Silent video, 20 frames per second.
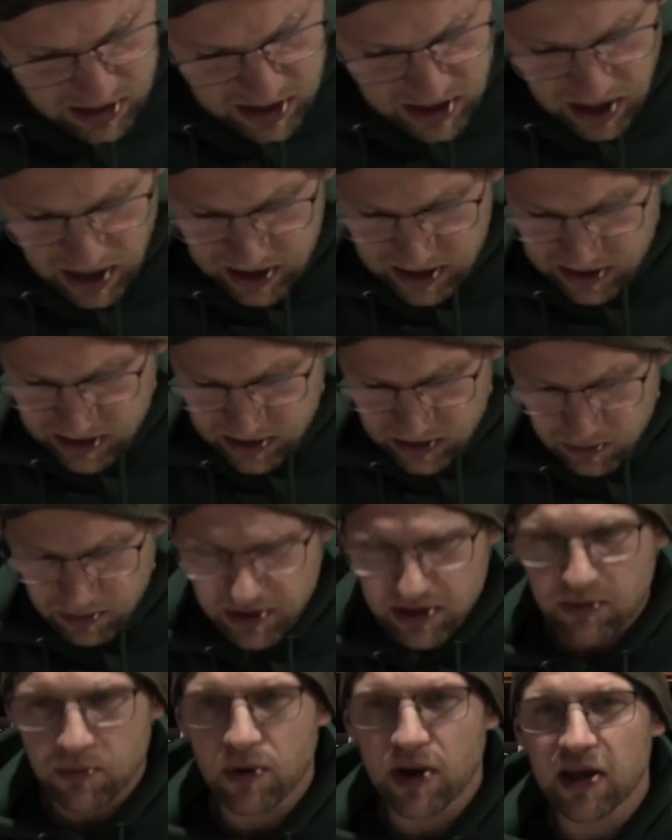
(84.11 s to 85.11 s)
he got a little
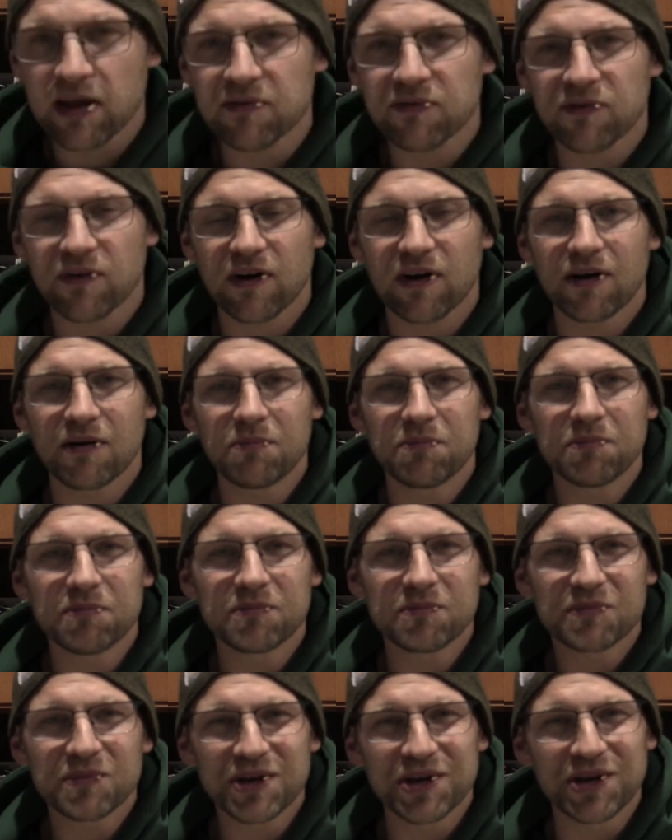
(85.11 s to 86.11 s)
bit away from
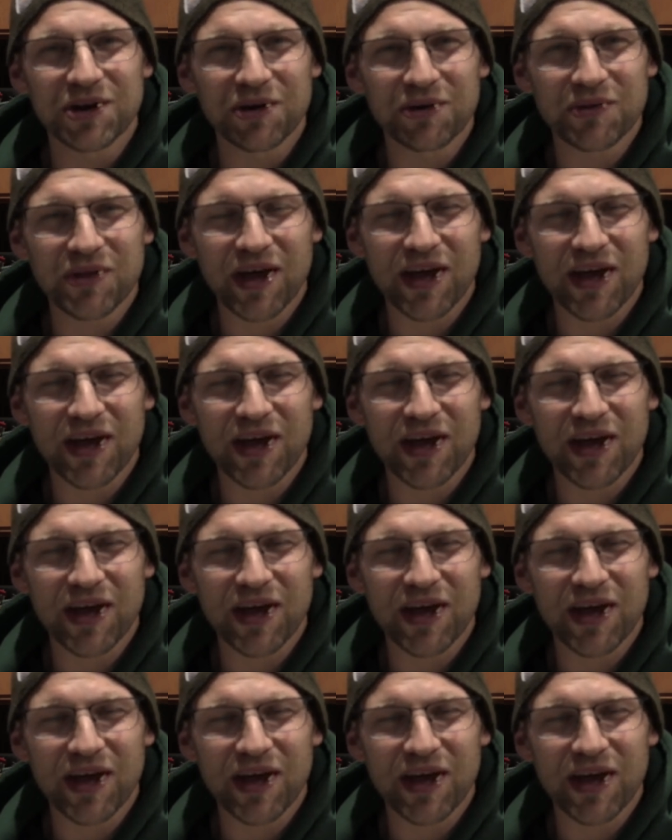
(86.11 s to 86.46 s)
you know,